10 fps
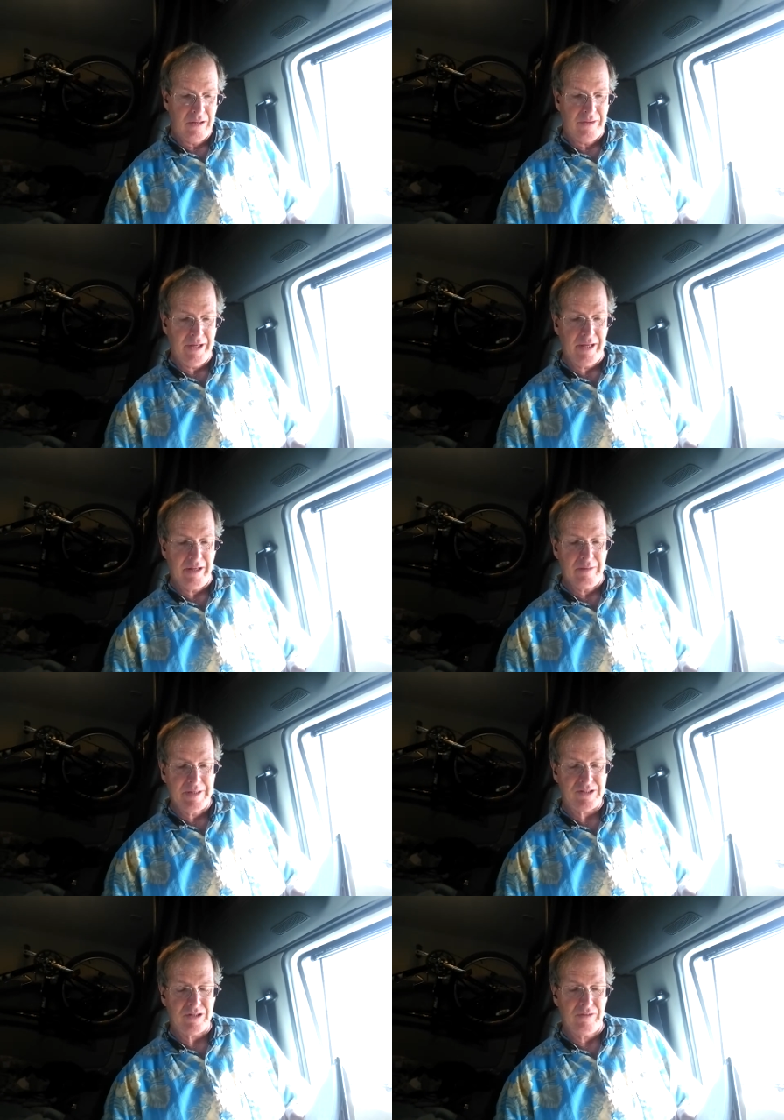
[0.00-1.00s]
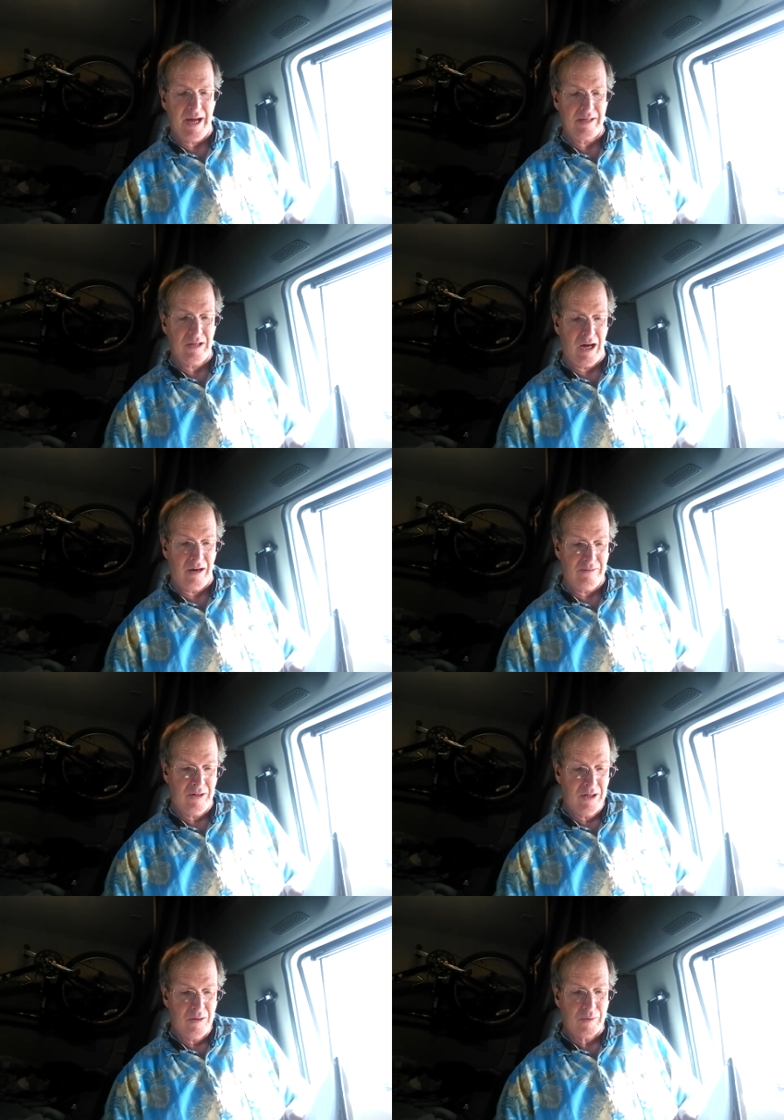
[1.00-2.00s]
Then, in the midst of that love,
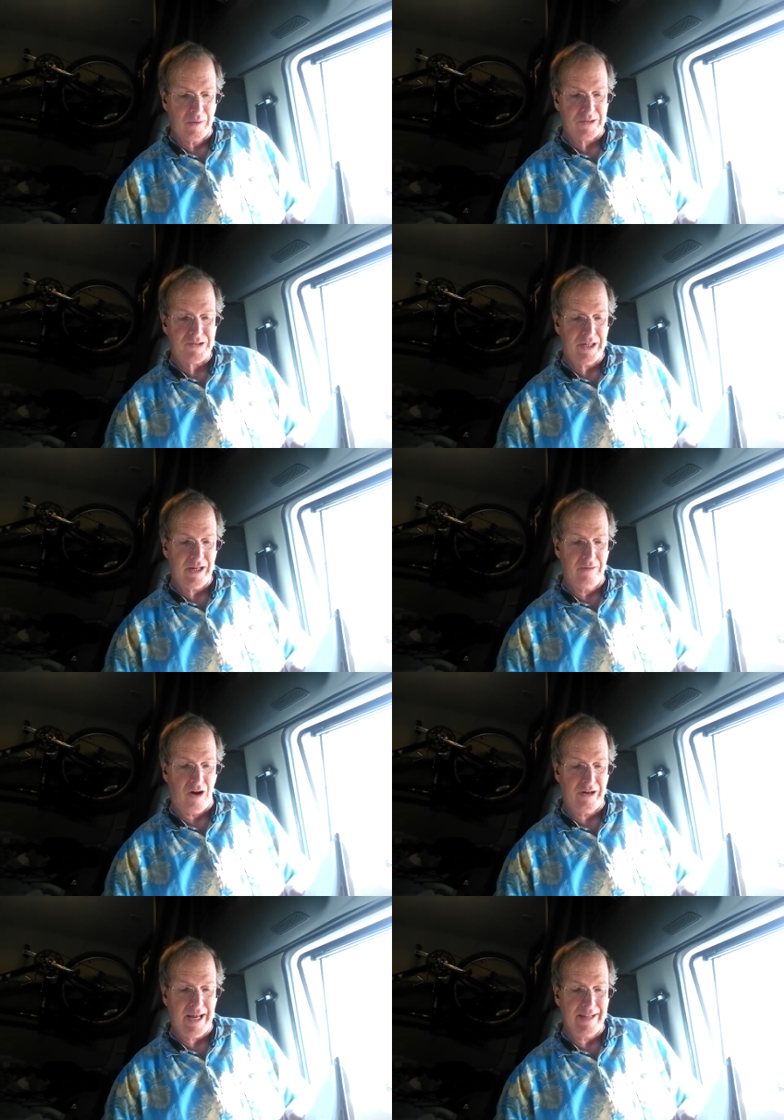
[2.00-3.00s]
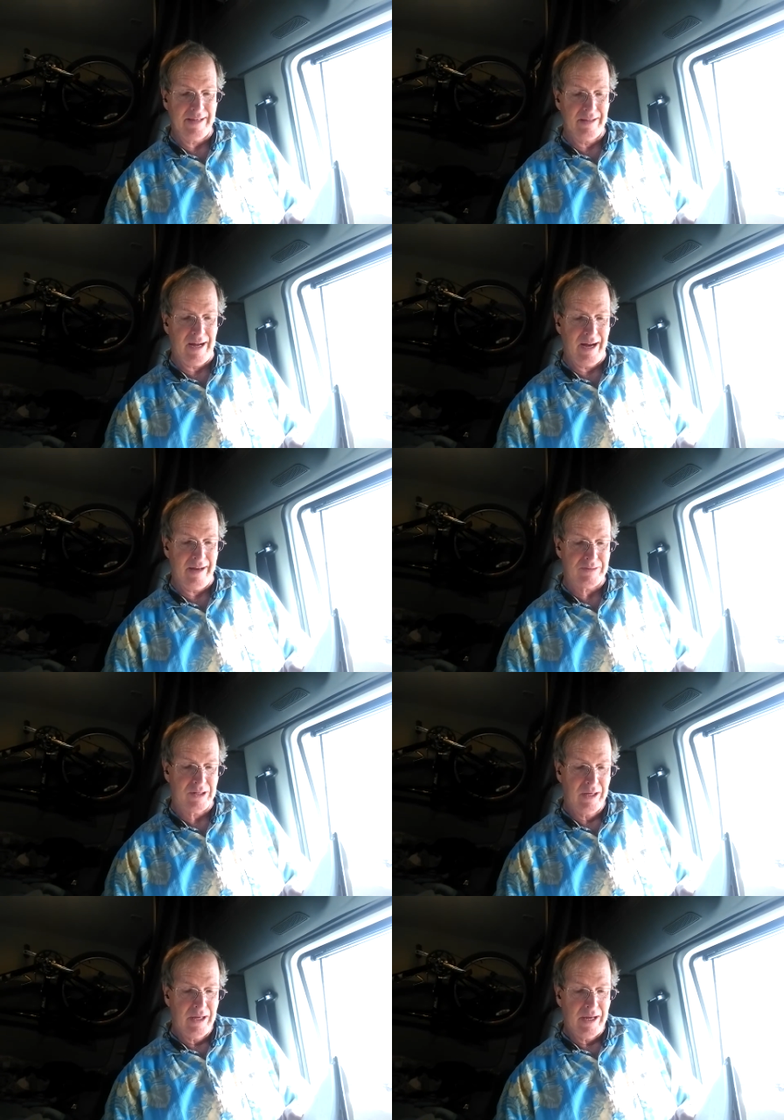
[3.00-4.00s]
we will sing of our daily lives,
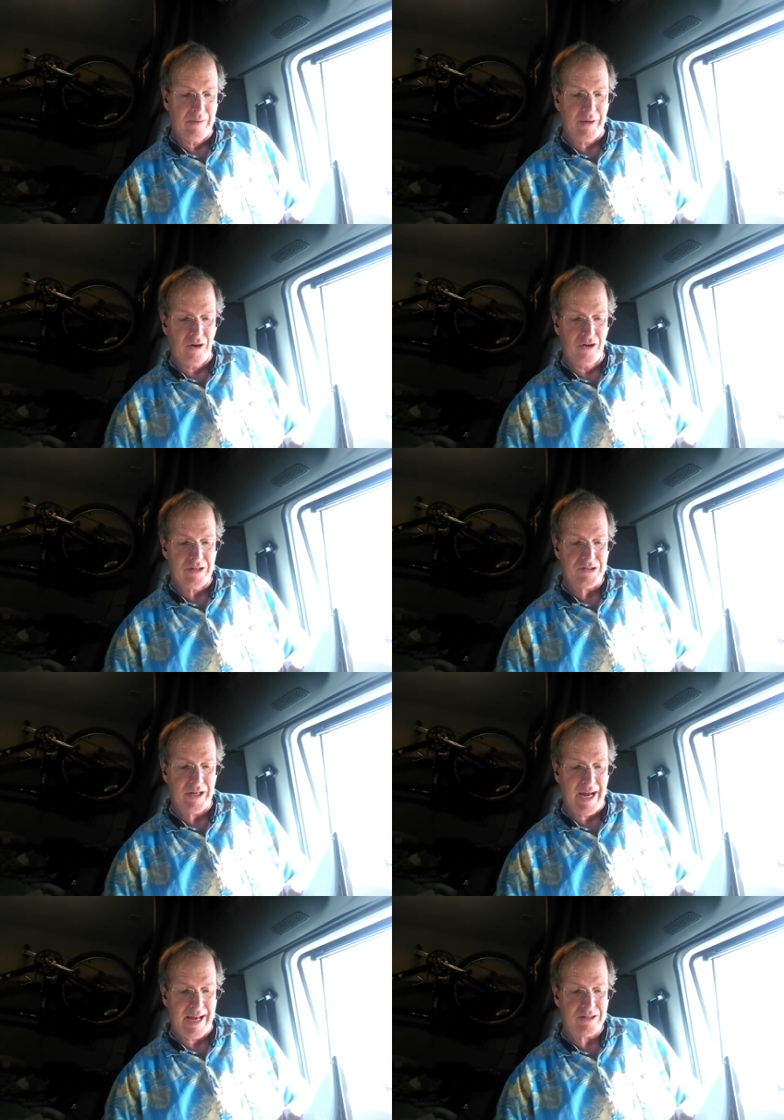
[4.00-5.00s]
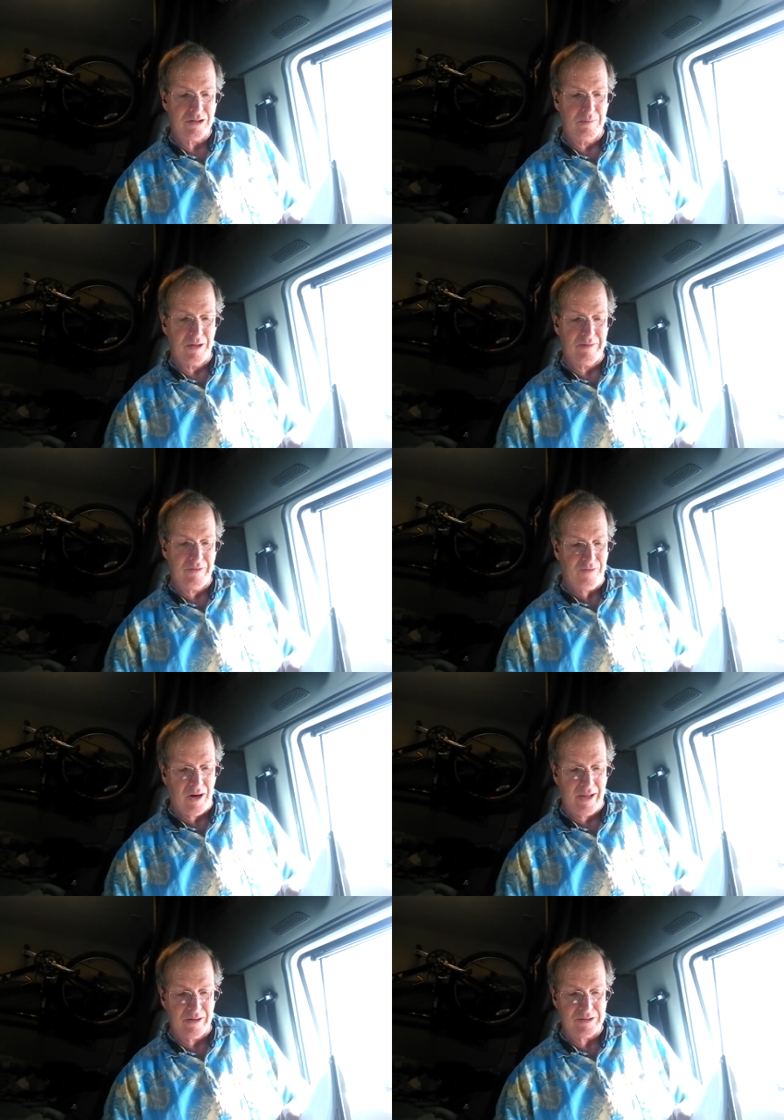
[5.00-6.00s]
and we earnestly ask you, beloved
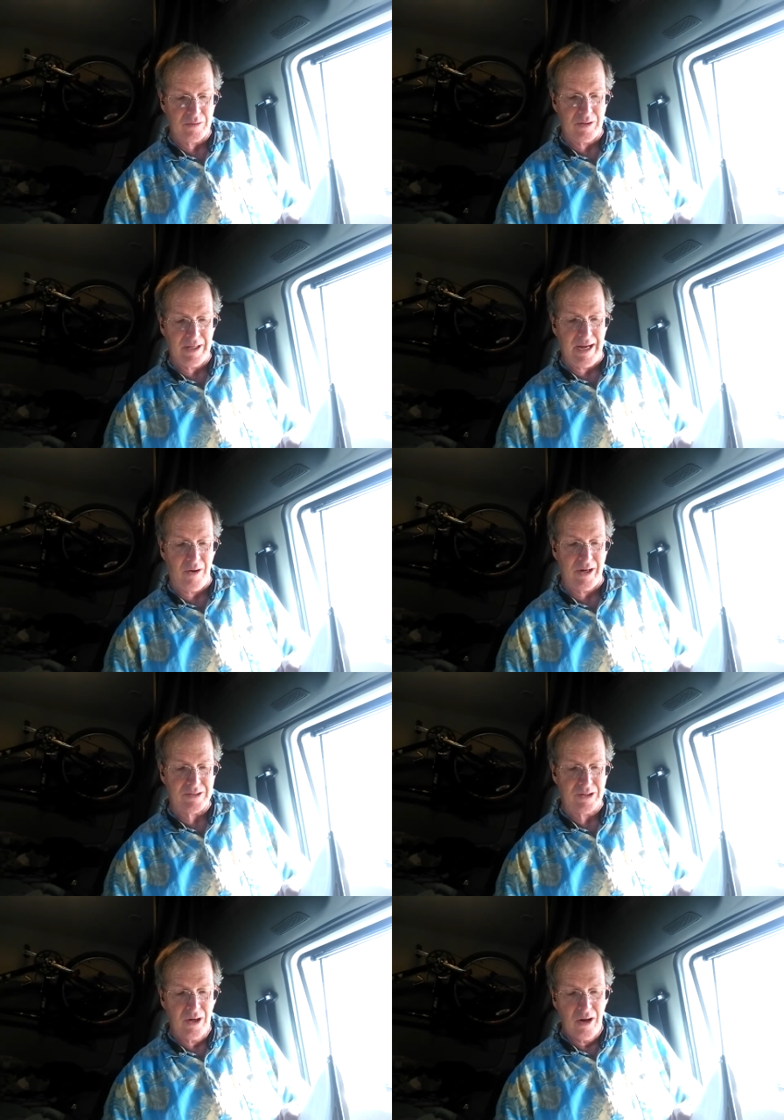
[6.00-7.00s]
Father, to allow us